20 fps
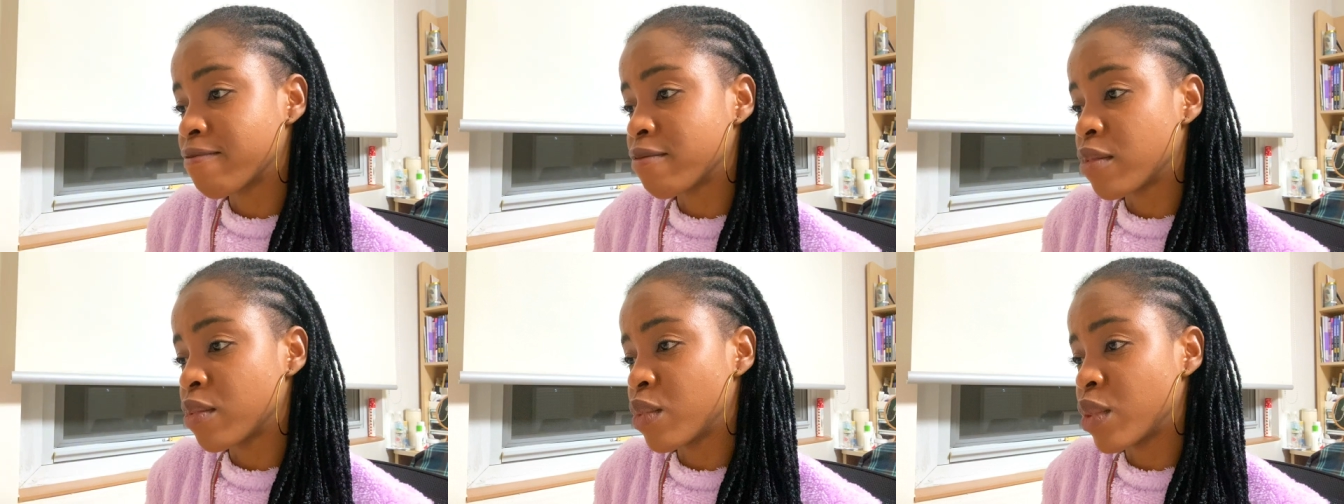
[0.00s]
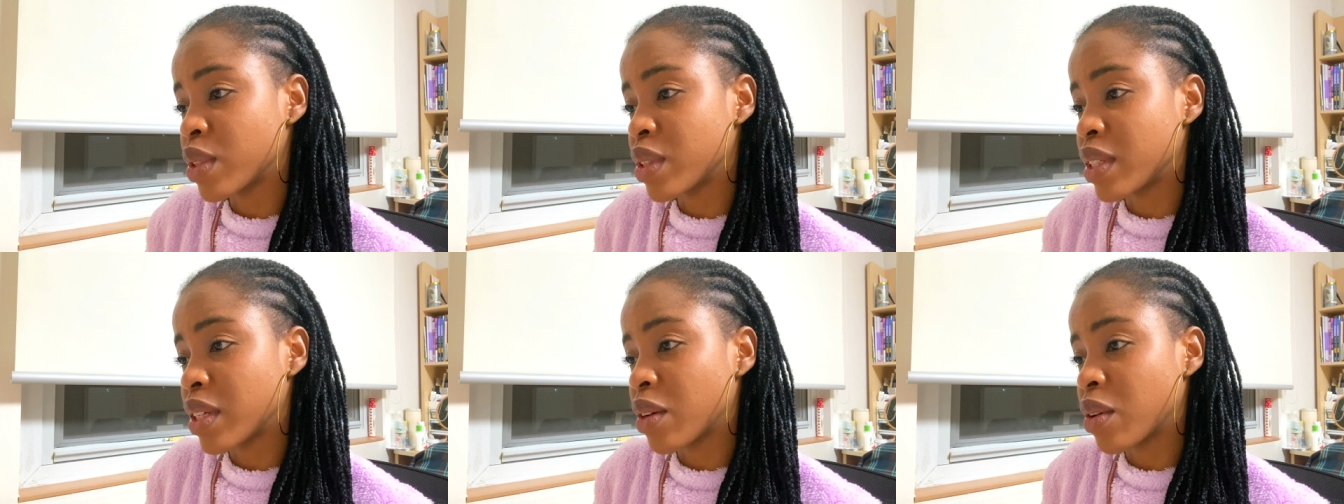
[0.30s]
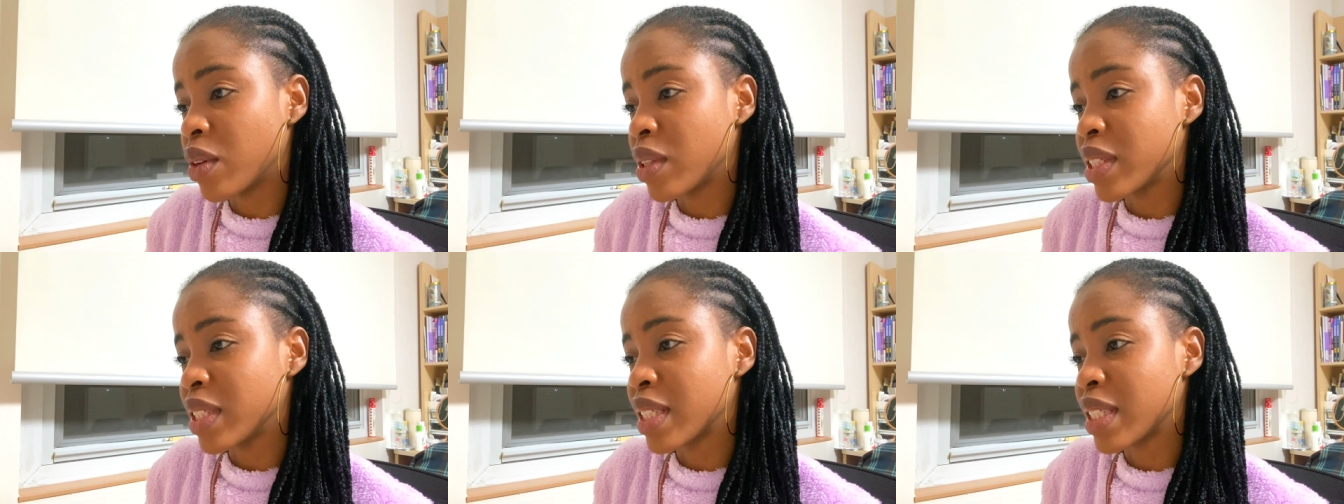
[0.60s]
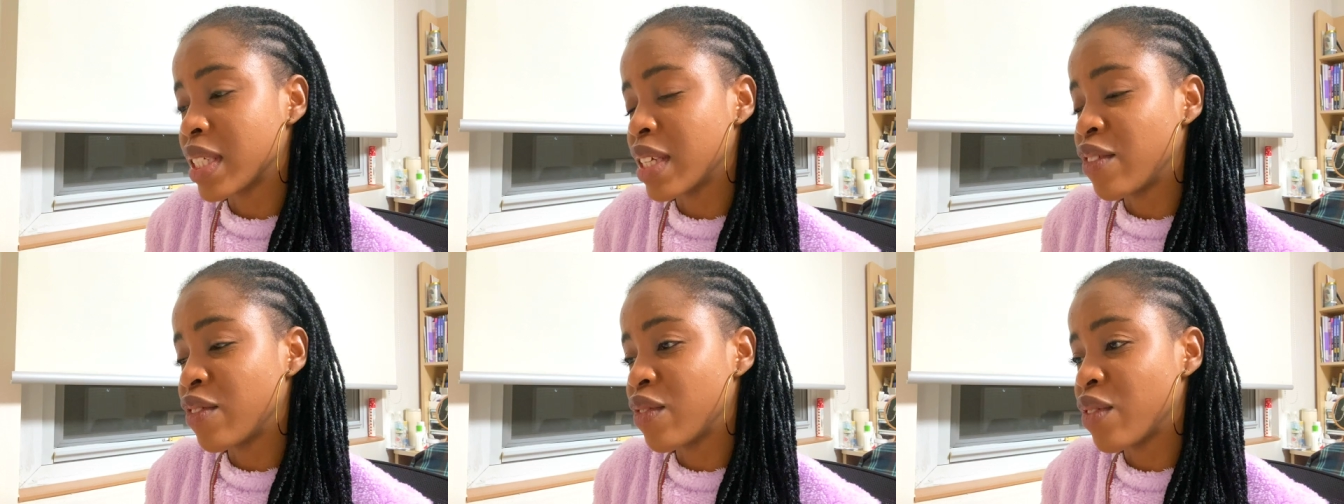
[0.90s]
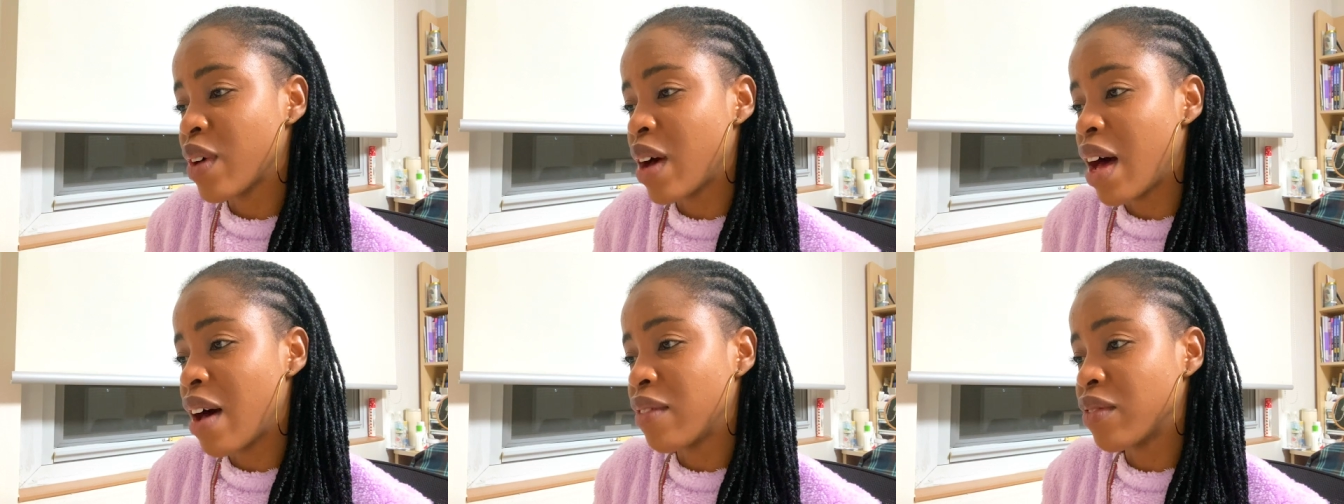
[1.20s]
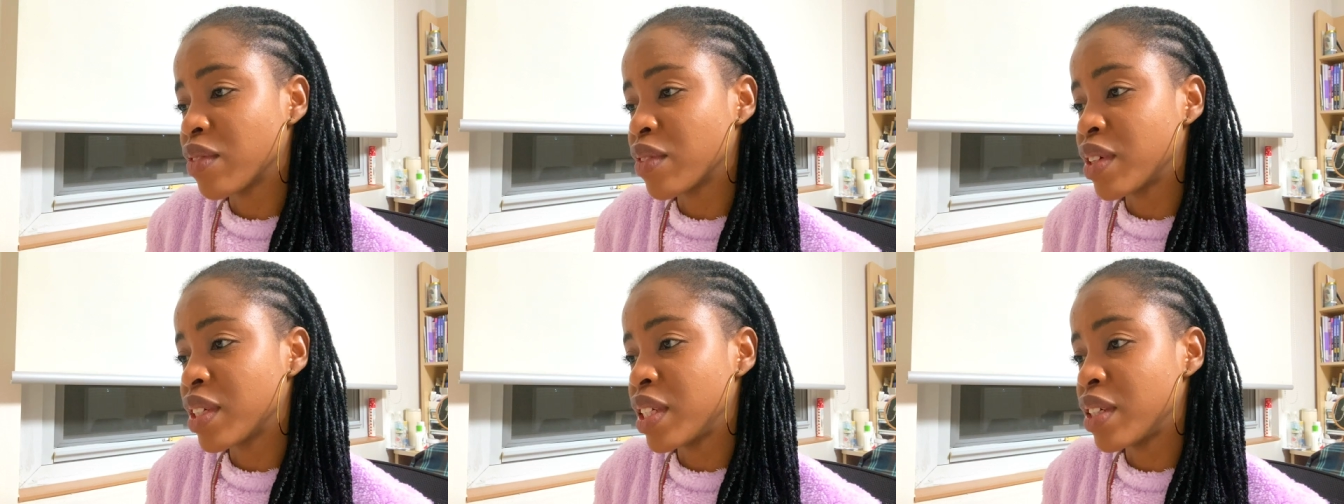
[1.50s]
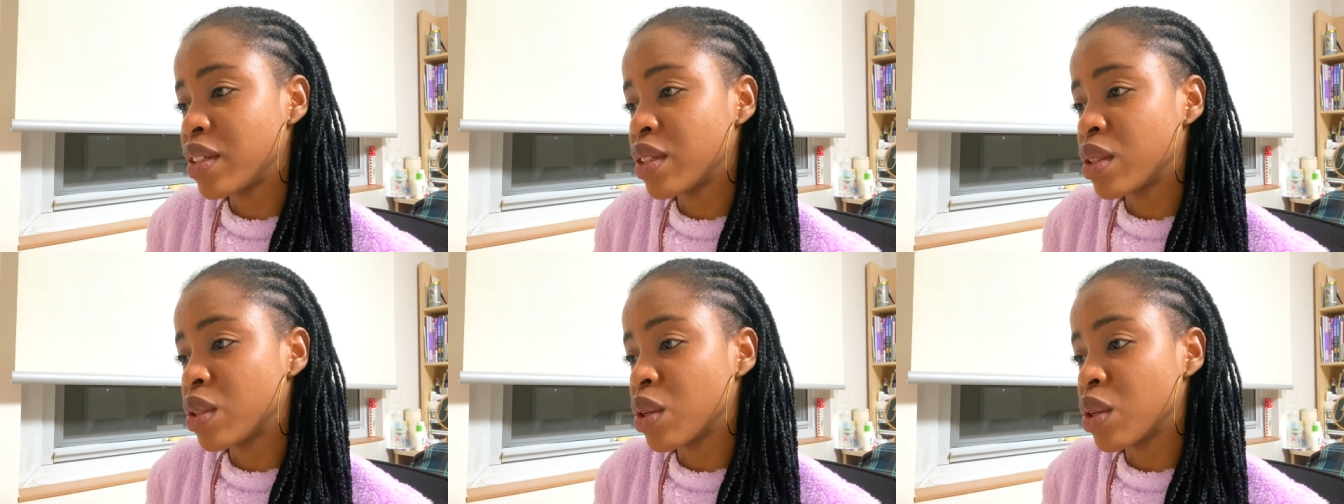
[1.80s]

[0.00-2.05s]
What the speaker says: what they call it, if you have already